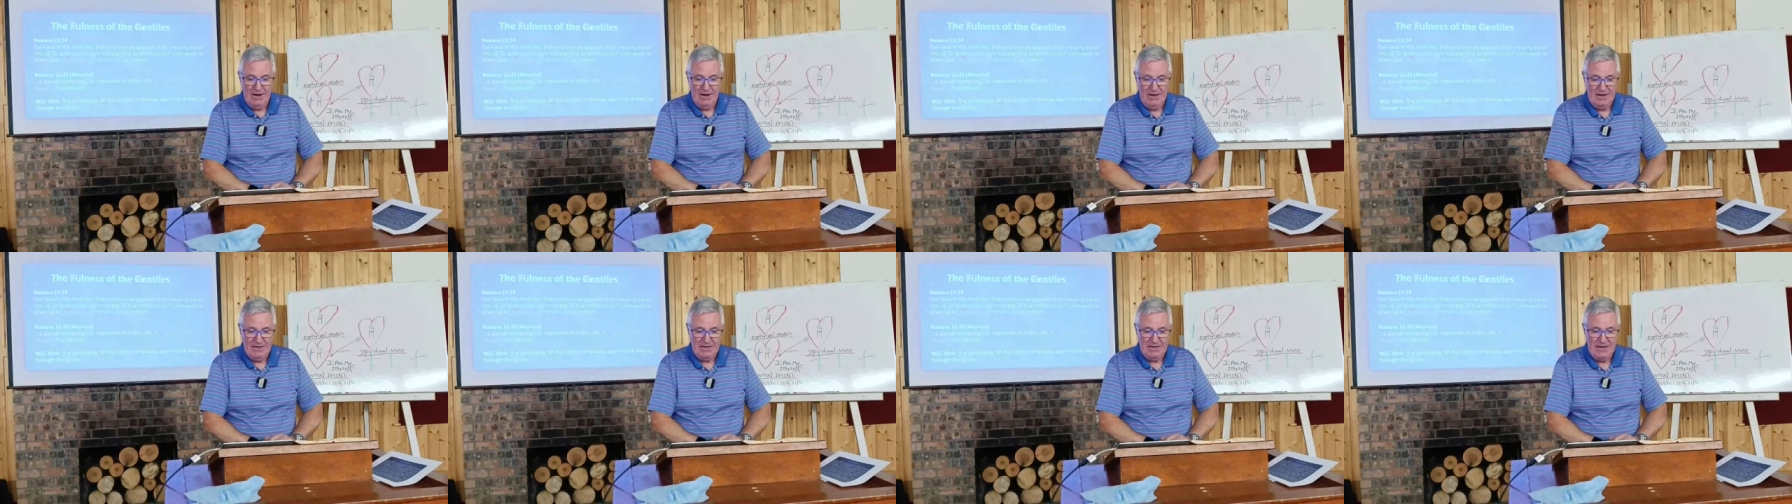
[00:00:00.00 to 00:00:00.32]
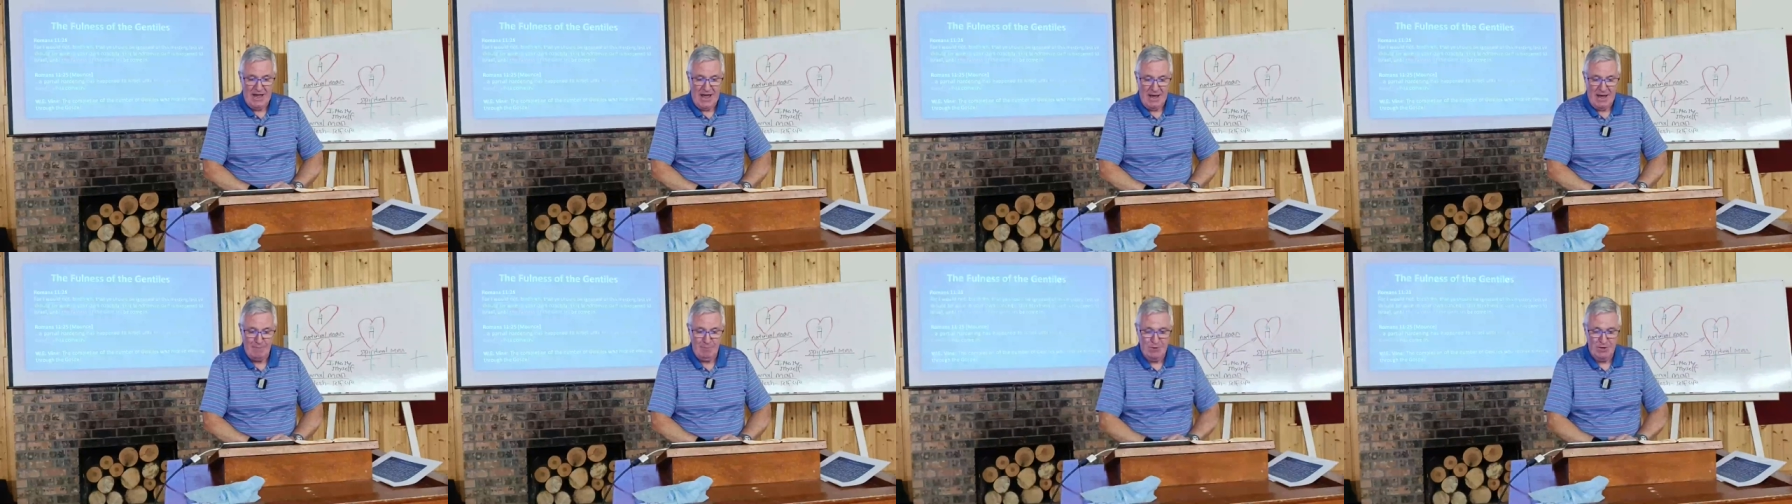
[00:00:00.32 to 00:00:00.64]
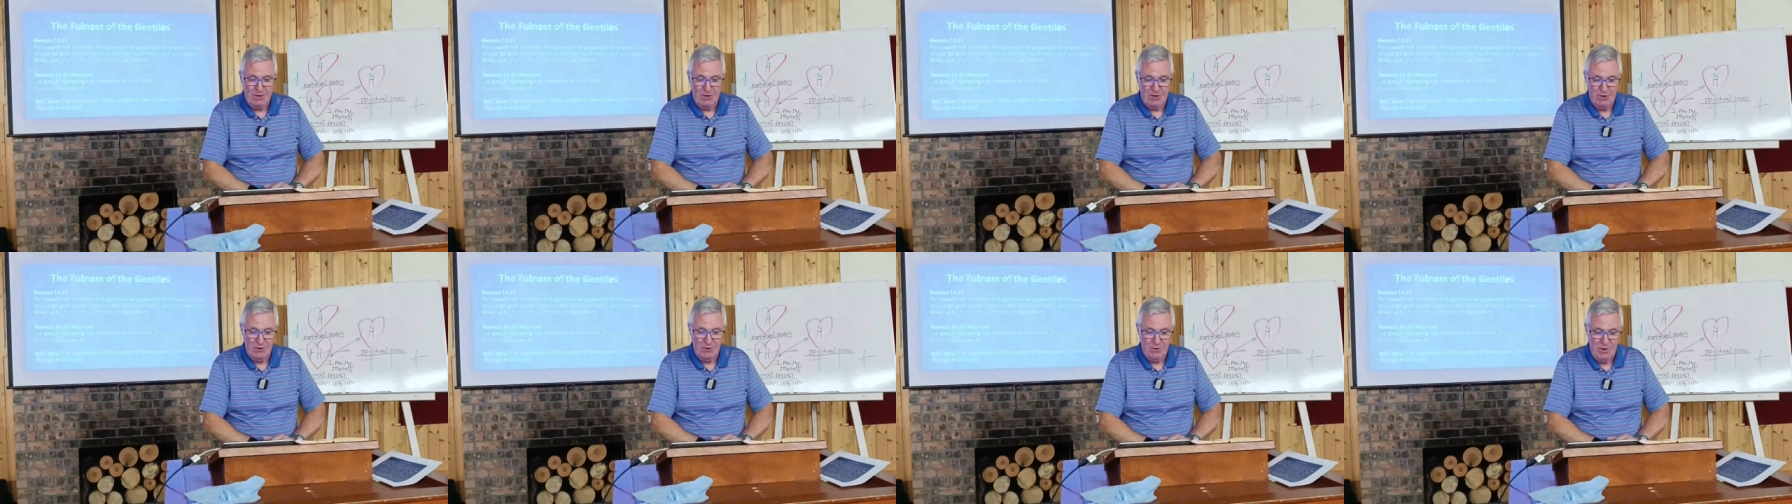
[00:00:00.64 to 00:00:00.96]
has
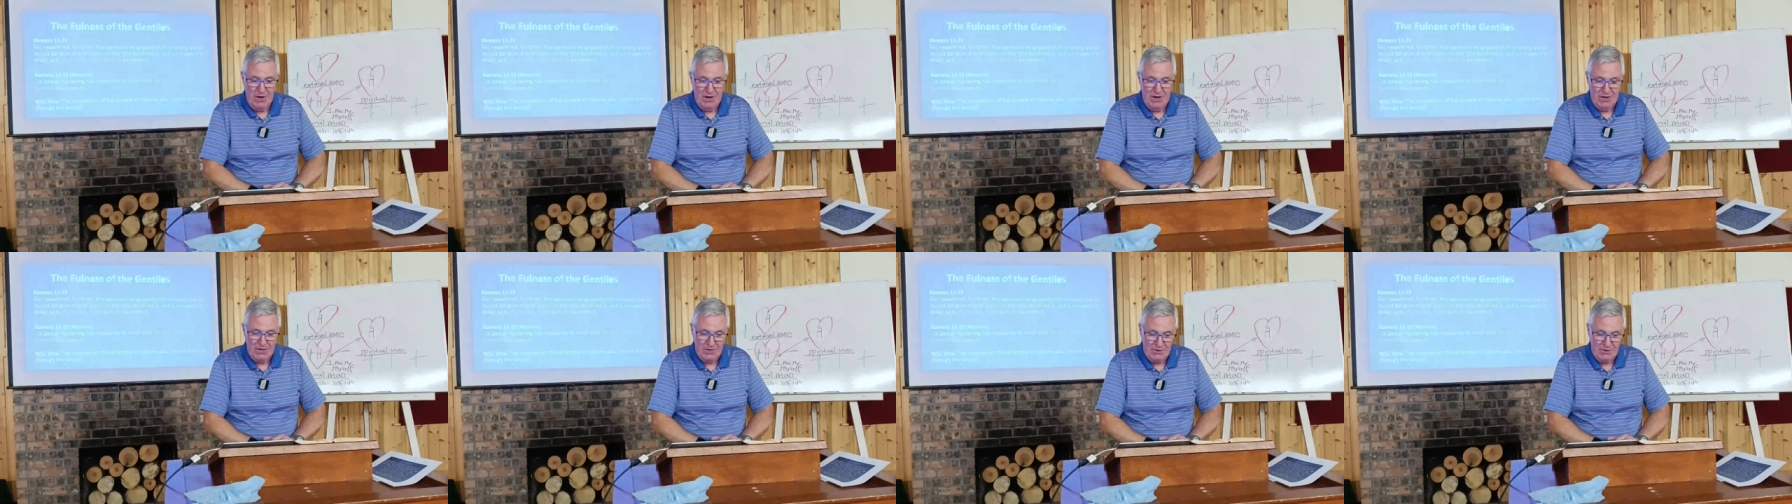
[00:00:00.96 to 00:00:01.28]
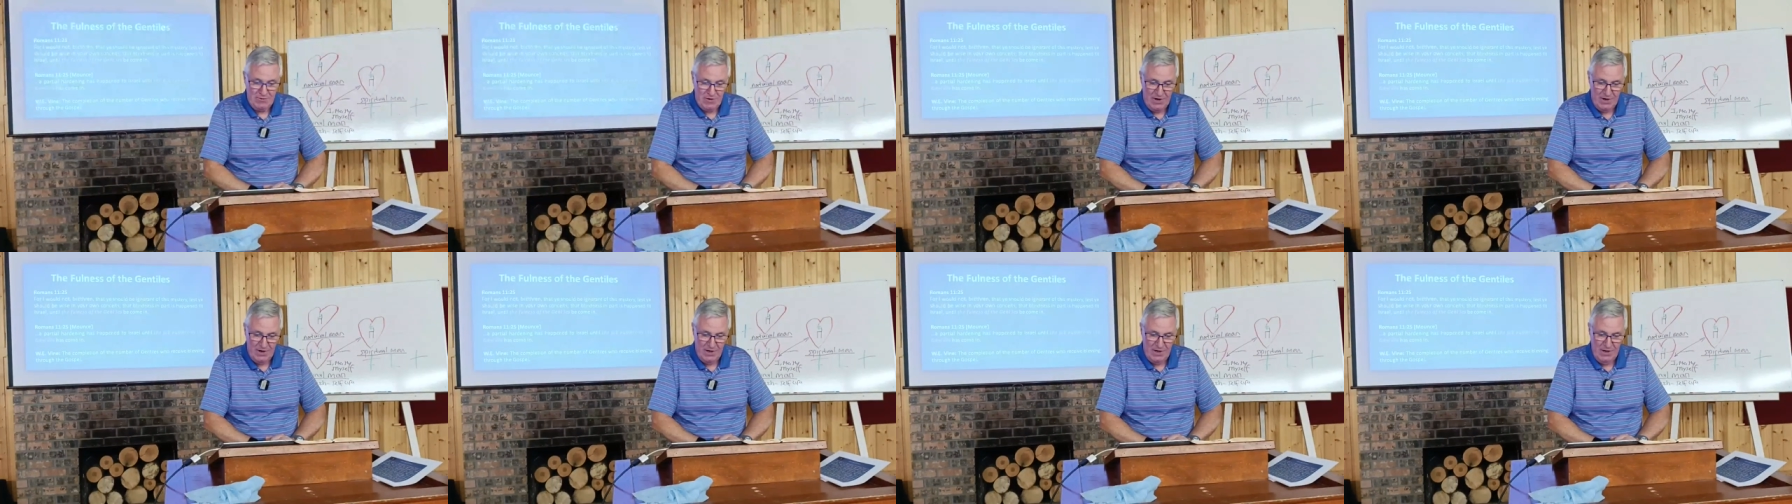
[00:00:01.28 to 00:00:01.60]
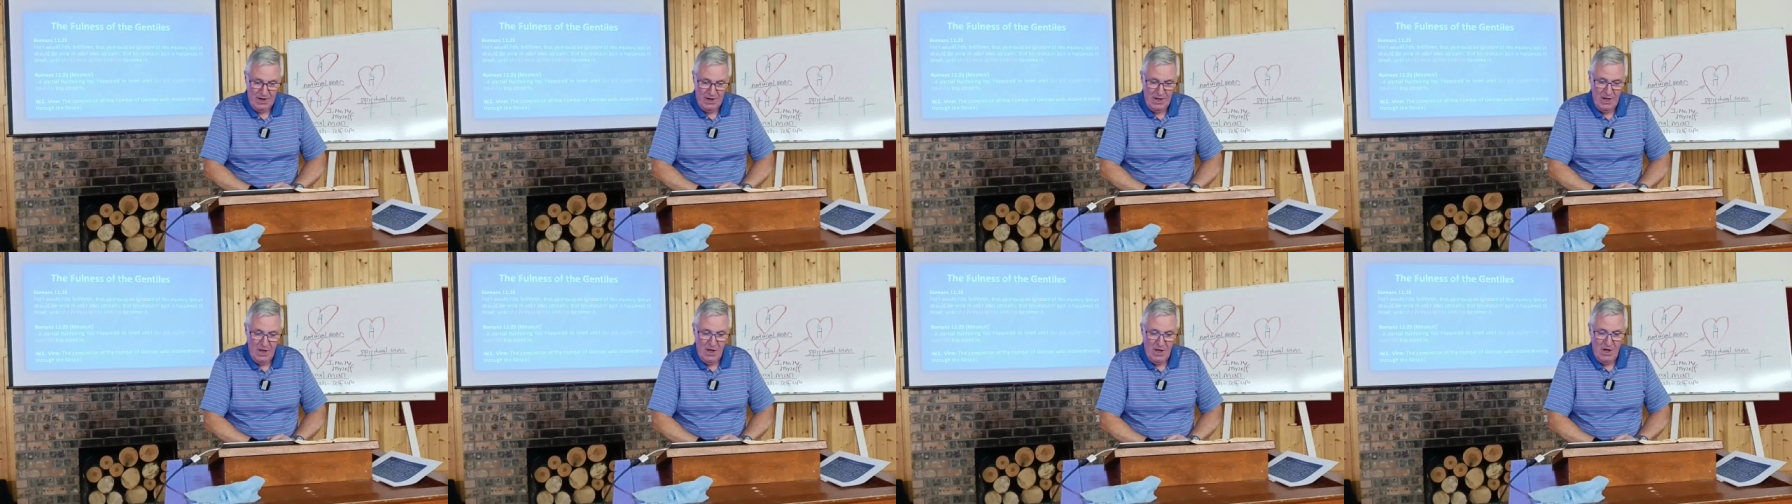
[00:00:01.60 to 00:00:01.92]
happened to
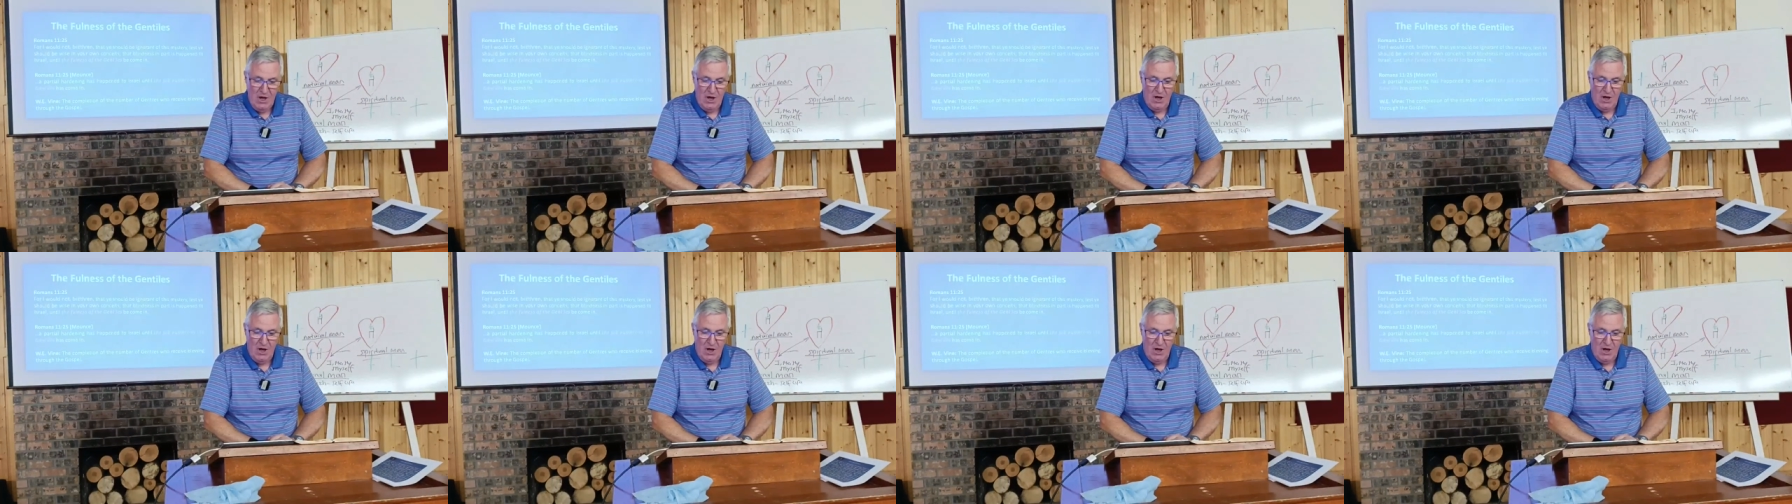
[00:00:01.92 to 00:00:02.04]
Israel